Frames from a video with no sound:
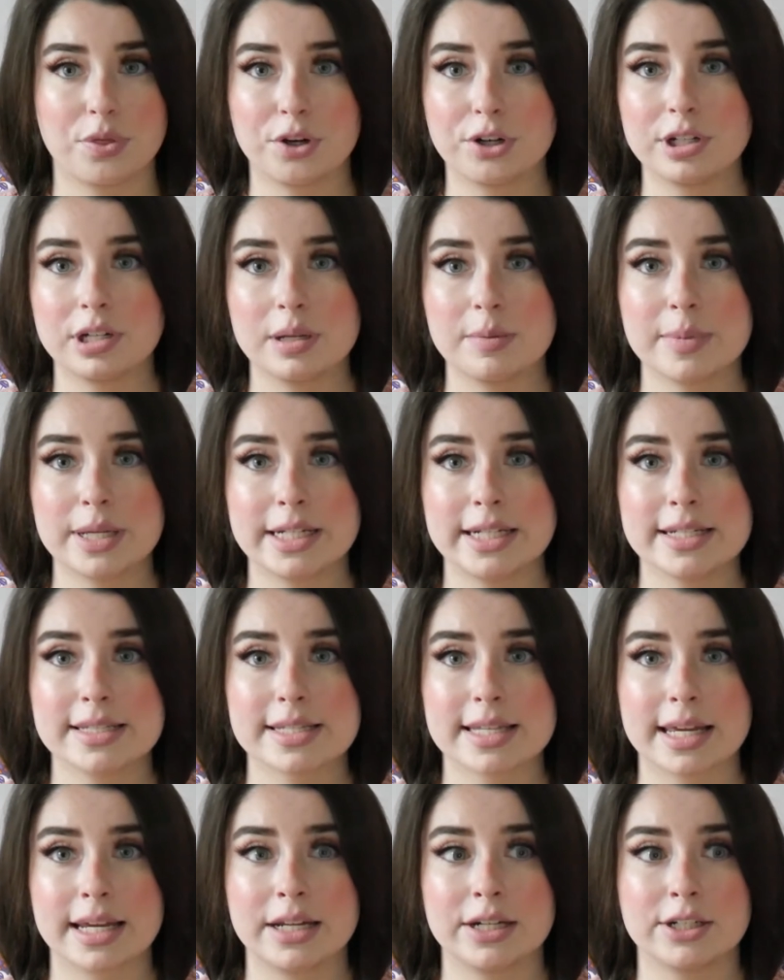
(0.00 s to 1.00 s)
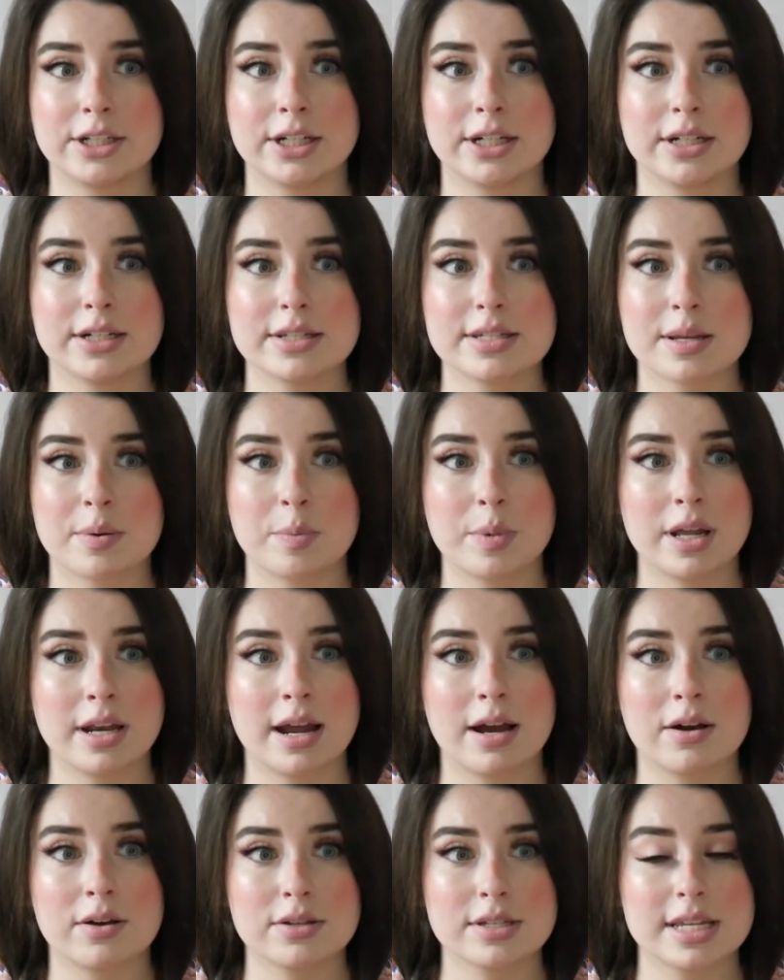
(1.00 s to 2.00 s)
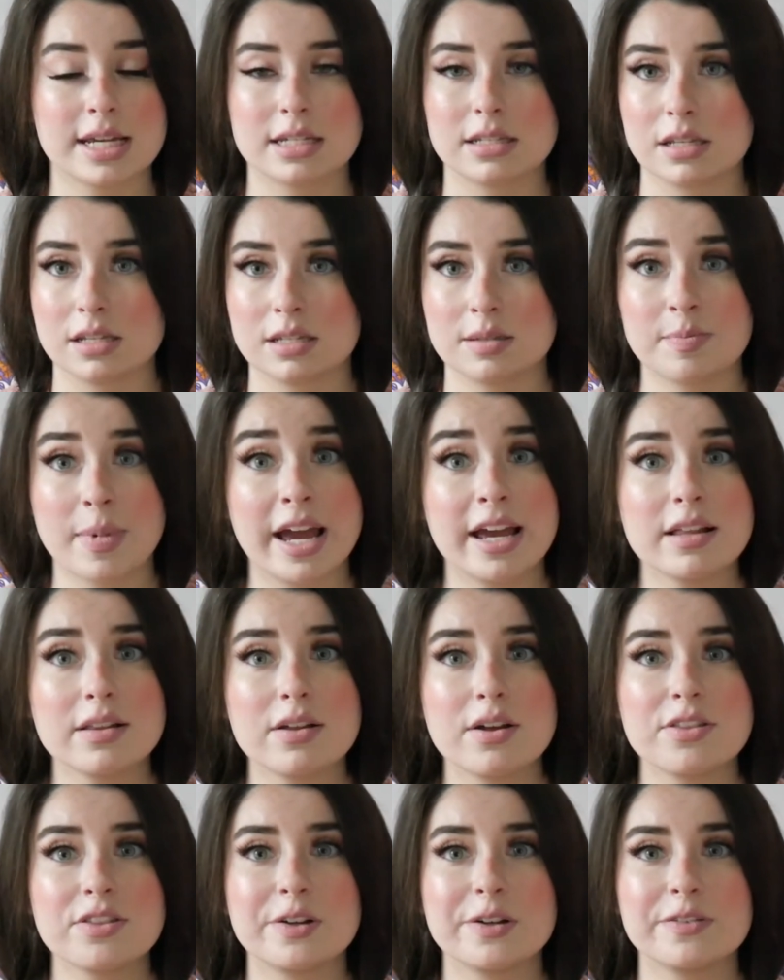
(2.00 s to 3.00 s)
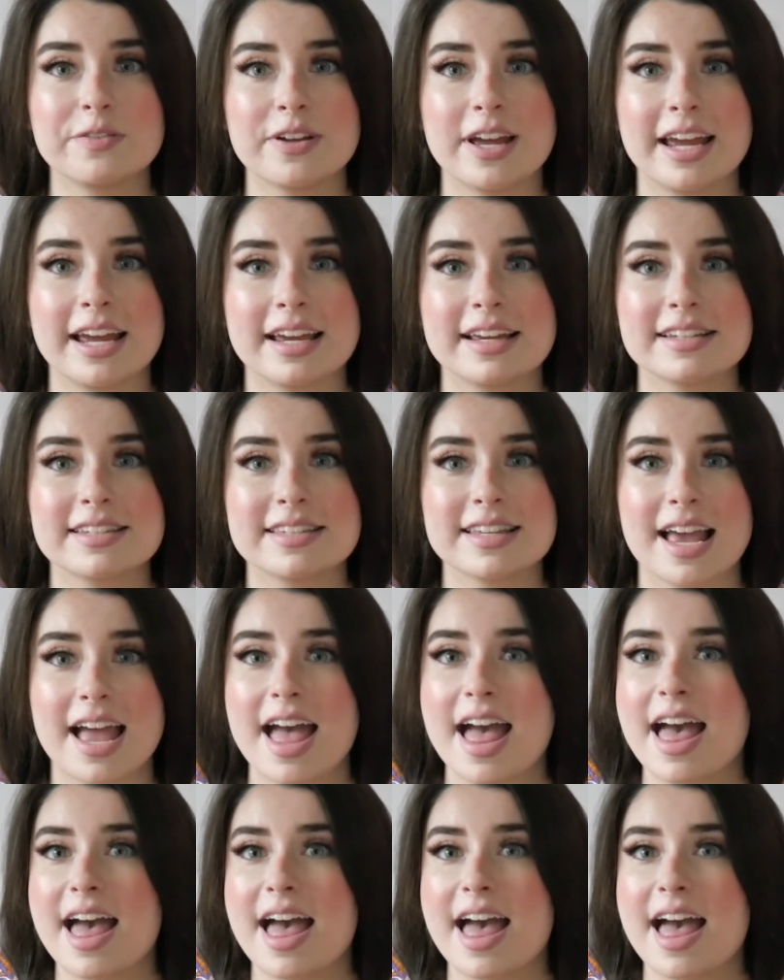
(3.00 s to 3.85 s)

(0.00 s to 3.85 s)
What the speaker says: 30 minutes later someone else has a smile on their face